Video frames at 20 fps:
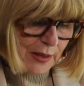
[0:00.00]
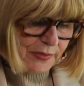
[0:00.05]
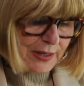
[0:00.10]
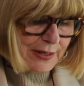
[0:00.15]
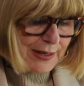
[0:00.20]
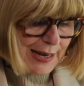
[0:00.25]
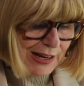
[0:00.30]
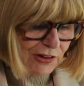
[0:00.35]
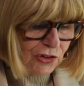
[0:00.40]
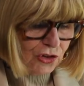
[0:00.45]
the
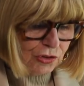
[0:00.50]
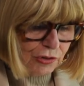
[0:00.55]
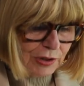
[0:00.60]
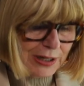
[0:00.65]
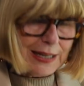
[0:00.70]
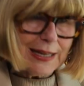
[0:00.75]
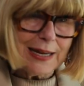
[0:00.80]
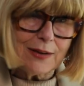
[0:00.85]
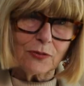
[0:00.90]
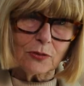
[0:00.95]
nature
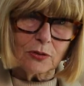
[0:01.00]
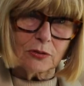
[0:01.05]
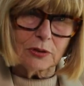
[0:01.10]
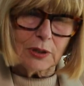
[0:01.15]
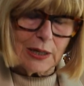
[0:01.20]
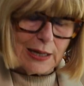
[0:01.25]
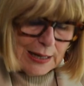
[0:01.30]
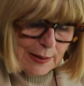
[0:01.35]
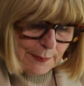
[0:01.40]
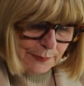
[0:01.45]
and
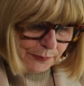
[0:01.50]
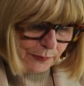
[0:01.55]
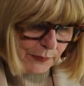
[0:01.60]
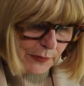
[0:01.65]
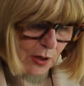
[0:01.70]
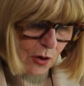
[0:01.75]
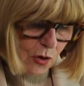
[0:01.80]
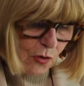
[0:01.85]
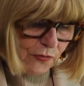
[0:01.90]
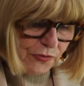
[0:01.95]
level
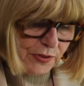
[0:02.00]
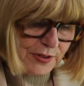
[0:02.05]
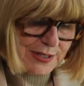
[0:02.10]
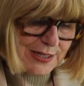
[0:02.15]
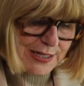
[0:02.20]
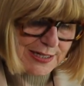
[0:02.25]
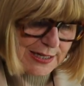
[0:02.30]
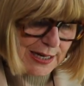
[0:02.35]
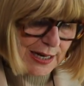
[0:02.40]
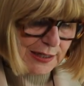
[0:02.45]
of the
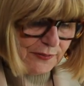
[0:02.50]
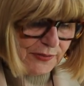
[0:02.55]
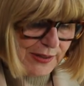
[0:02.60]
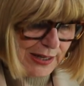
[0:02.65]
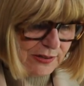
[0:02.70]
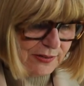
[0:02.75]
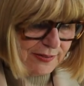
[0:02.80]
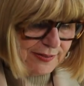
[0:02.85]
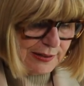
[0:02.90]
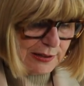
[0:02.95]
detail of
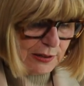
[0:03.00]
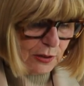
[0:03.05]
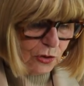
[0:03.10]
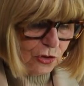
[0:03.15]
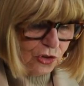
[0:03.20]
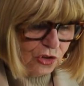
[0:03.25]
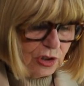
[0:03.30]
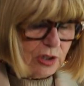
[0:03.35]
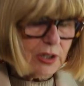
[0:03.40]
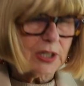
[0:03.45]
that
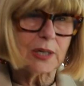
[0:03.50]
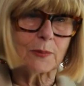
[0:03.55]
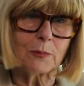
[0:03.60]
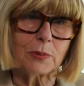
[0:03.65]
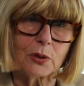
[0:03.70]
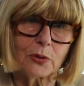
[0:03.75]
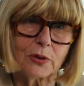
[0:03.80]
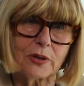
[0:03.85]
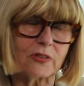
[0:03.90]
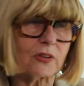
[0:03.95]
disclosure, the
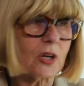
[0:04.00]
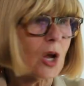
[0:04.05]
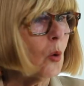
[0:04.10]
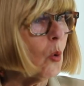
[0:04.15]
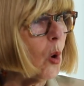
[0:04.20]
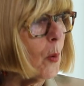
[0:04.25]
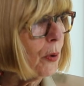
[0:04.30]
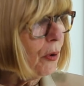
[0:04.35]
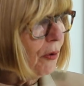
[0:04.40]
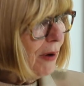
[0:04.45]
employer's
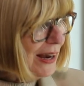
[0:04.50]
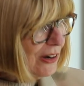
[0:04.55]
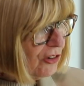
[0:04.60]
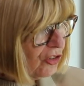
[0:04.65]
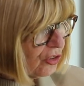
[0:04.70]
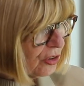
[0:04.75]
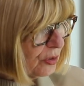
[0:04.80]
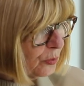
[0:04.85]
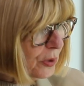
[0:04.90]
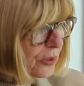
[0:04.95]

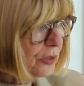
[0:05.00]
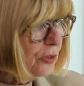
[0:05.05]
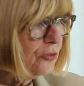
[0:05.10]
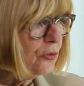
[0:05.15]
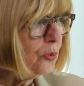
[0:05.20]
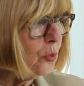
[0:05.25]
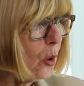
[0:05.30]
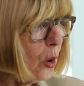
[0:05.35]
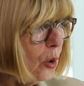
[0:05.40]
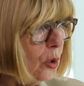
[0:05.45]
cooperation with the
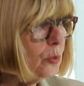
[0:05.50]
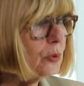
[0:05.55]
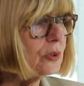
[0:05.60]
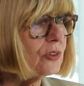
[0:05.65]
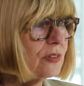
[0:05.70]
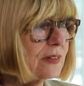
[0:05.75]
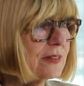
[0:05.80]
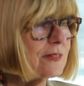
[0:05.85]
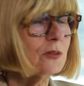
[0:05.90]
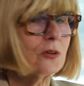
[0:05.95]
FWO,
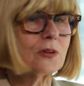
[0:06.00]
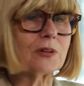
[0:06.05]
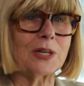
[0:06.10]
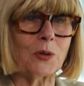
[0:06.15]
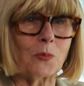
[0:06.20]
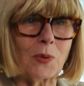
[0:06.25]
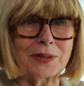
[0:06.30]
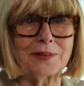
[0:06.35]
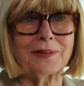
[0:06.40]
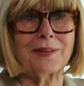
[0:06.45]
which is
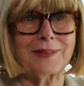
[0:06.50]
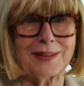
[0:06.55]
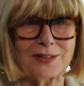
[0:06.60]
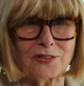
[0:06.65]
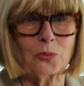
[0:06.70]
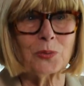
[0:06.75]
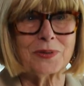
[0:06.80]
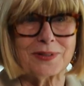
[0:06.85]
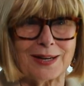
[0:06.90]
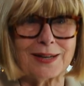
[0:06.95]
certainly one of the
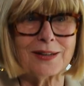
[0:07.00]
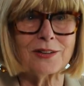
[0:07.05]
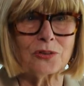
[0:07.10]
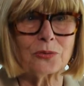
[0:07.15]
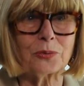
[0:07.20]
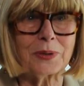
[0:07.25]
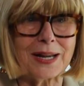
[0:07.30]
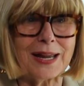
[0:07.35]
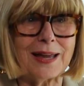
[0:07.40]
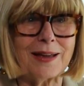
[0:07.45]
things we take
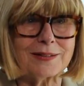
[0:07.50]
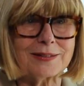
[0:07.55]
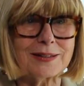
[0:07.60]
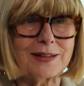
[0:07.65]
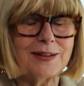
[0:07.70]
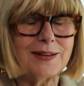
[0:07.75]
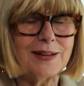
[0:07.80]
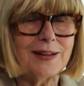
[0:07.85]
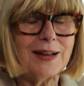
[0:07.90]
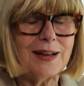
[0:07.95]
into account
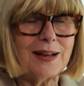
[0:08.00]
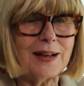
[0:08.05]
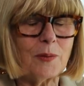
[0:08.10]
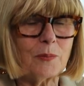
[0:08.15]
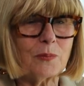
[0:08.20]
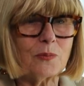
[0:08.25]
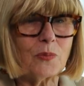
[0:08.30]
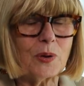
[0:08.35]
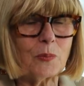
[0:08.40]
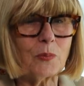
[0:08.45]

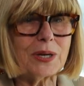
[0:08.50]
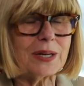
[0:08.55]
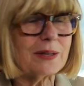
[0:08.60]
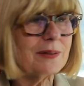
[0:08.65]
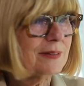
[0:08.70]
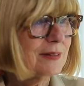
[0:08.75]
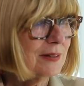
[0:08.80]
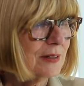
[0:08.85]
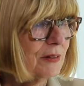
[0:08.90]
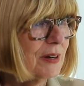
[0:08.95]
when we
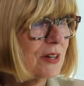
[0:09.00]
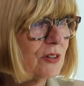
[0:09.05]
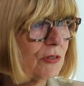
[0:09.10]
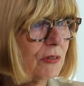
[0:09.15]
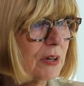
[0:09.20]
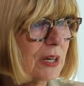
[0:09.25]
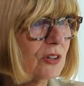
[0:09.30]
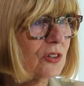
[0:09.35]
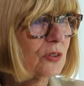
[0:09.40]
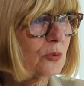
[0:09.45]
consider
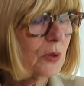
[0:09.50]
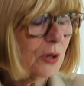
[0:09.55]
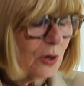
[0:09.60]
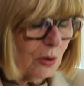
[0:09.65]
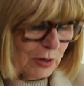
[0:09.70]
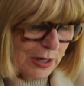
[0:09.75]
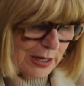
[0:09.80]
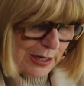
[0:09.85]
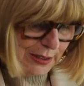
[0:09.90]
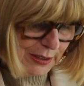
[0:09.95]
entering into a
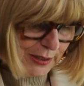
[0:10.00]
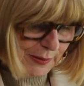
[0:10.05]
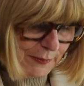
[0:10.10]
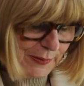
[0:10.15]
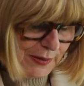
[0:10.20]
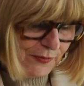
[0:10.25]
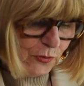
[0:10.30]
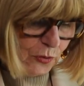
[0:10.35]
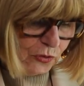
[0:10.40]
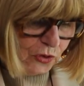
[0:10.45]

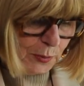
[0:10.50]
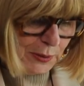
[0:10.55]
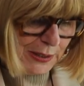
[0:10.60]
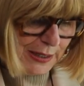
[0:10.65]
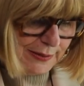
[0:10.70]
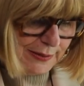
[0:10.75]
enforceable